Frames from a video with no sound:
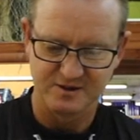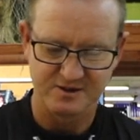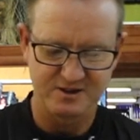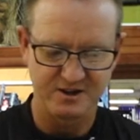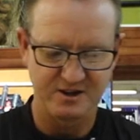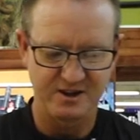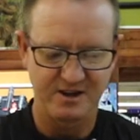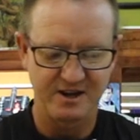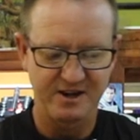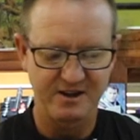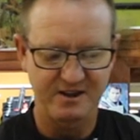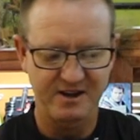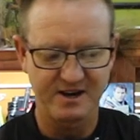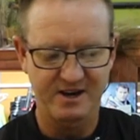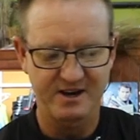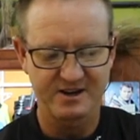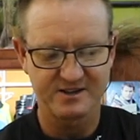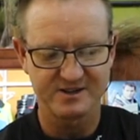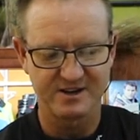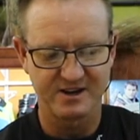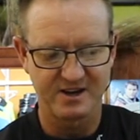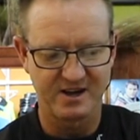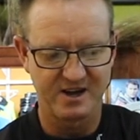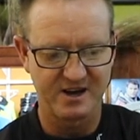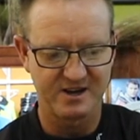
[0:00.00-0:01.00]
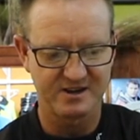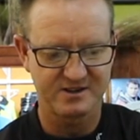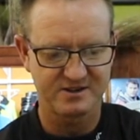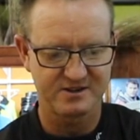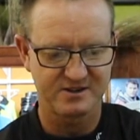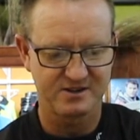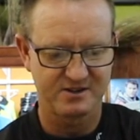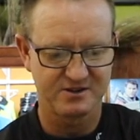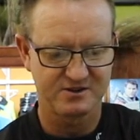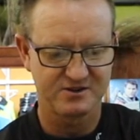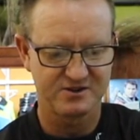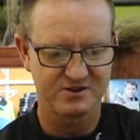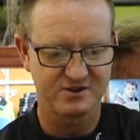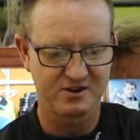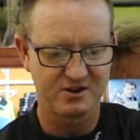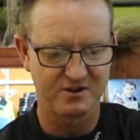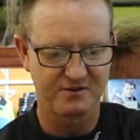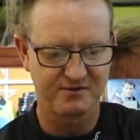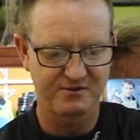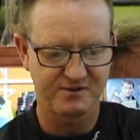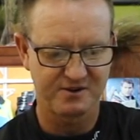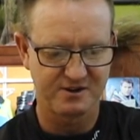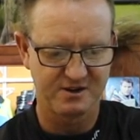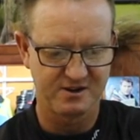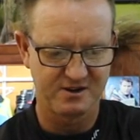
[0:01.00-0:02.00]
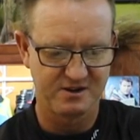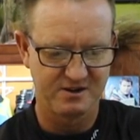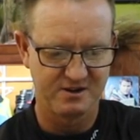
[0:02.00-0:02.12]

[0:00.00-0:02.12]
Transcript: So now that is a nice, soft,